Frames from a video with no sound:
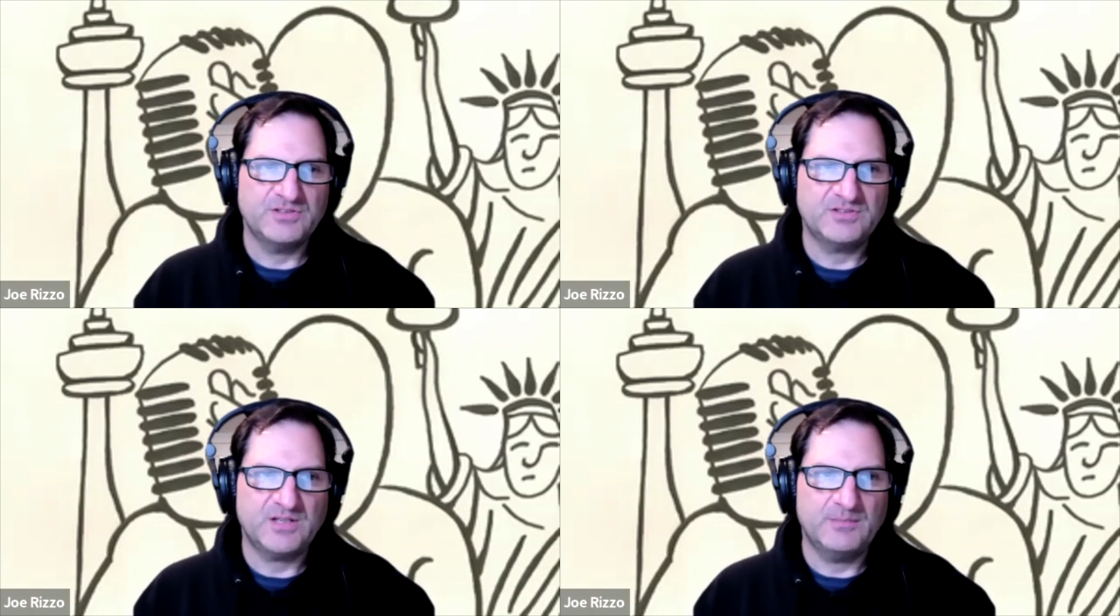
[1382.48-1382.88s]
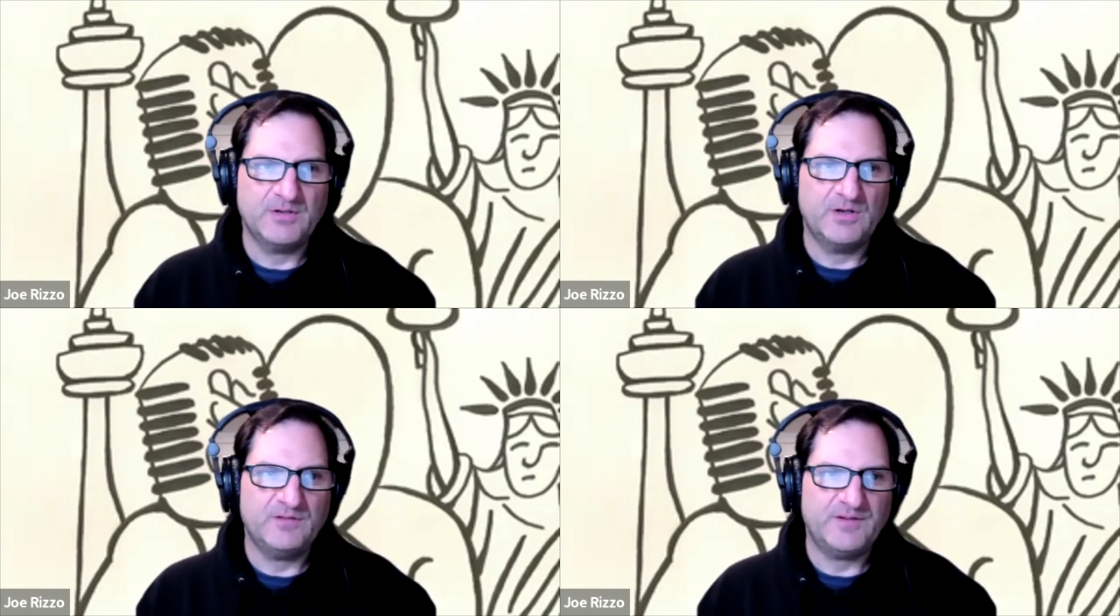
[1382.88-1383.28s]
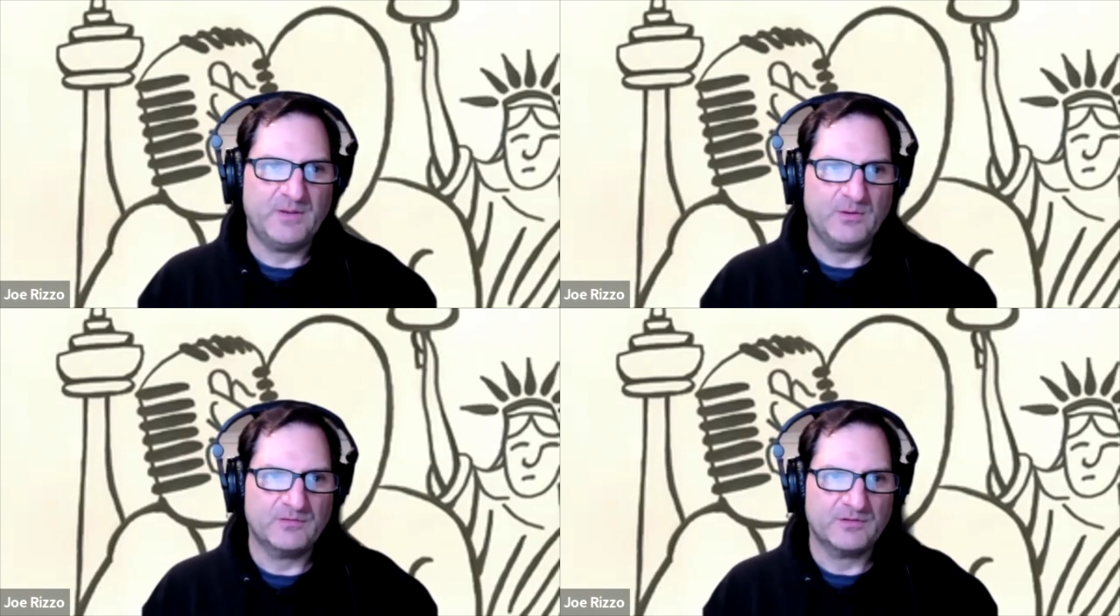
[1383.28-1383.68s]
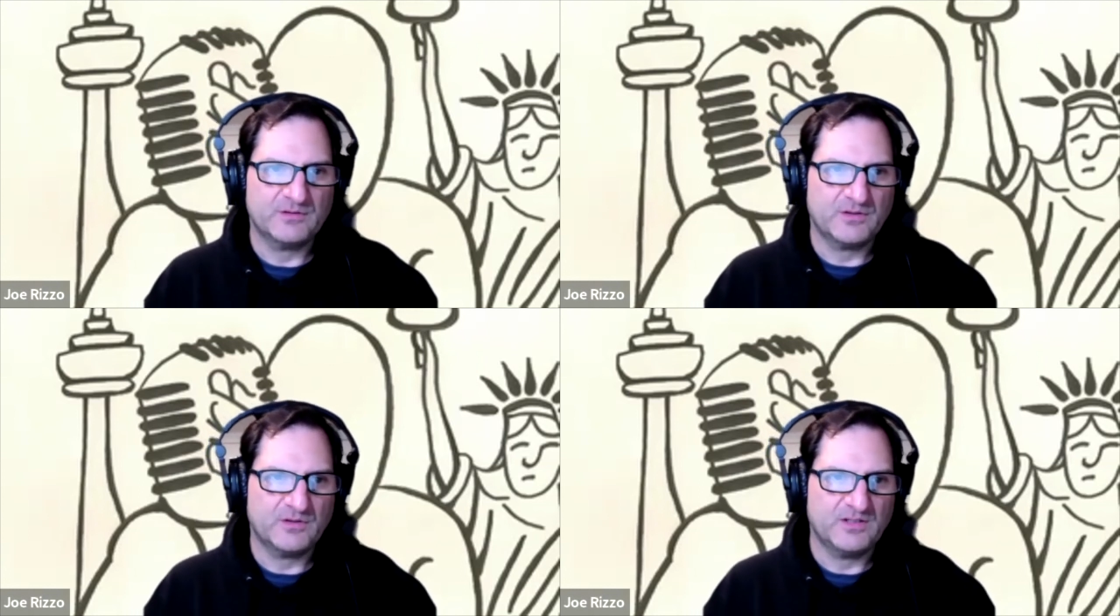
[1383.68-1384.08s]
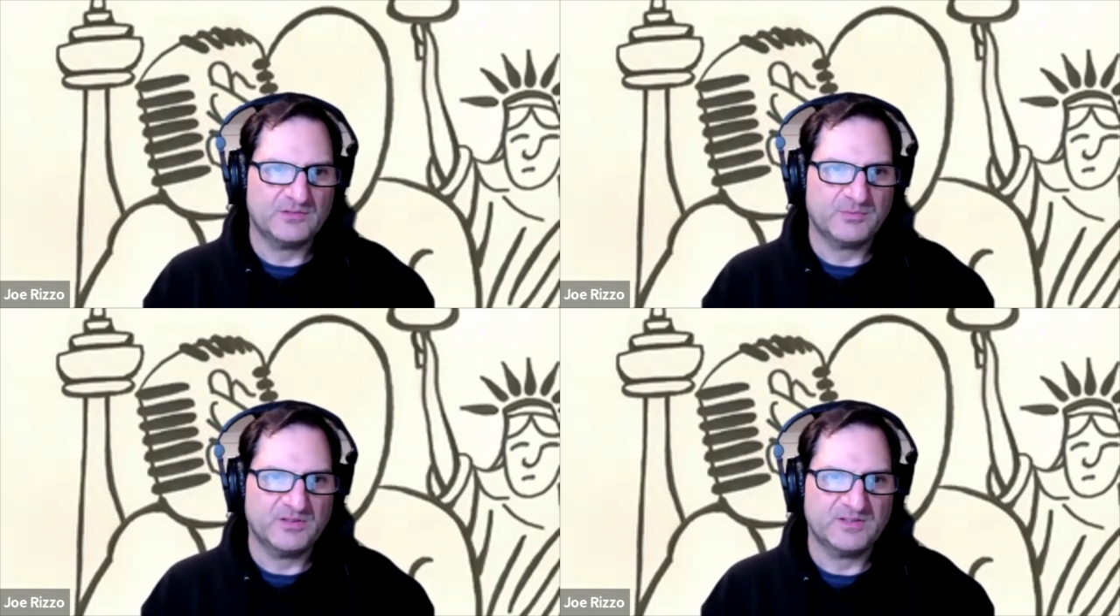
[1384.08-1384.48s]
coming off, however, a
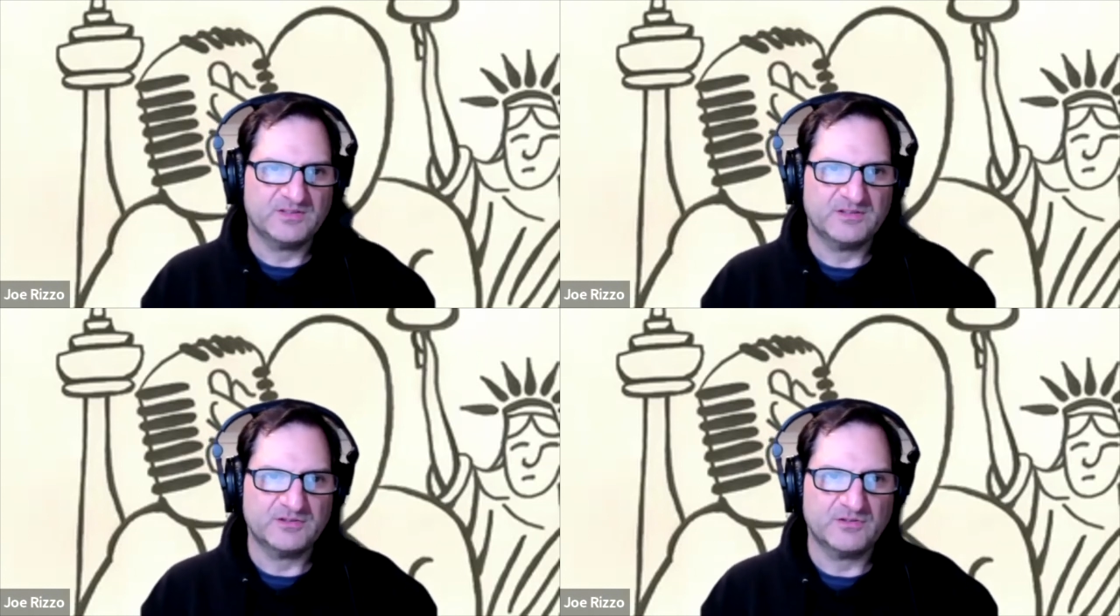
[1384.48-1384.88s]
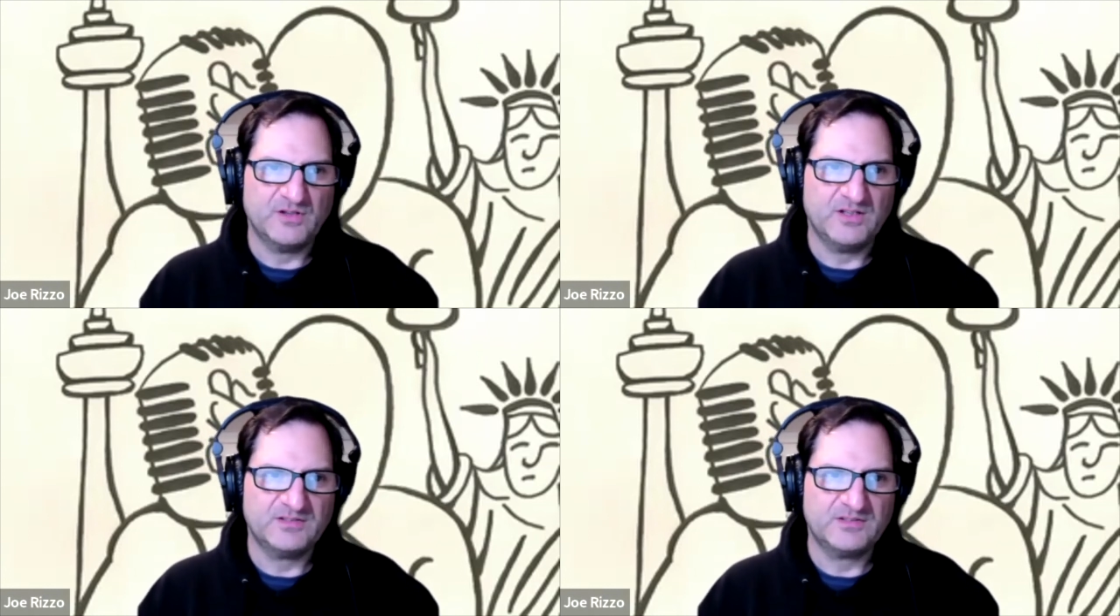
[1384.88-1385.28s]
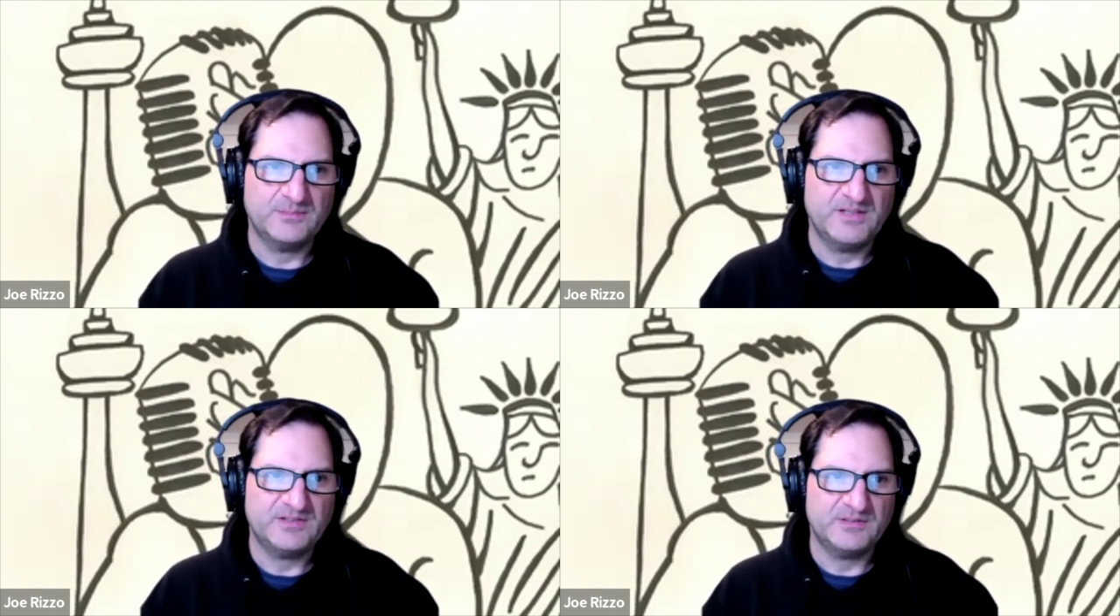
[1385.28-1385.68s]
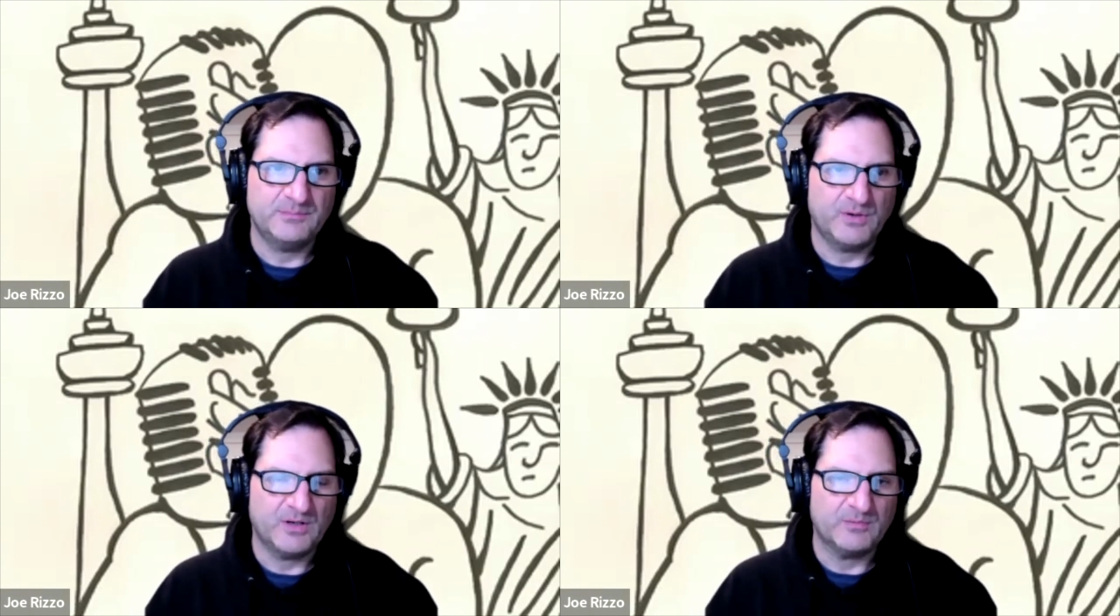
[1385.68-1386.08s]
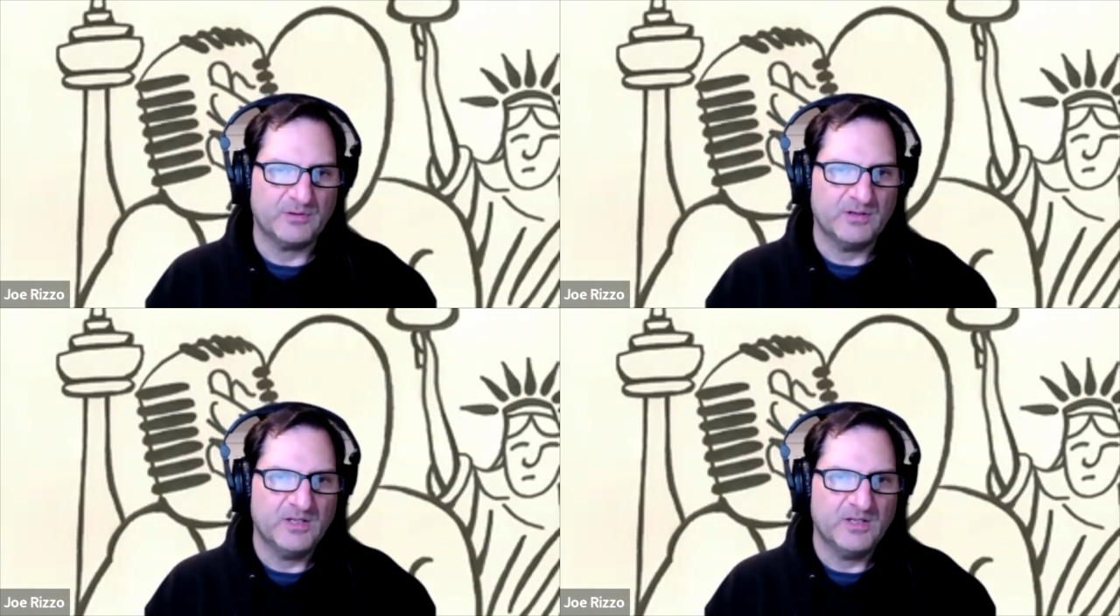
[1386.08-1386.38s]
split decision loss to Macy Barber.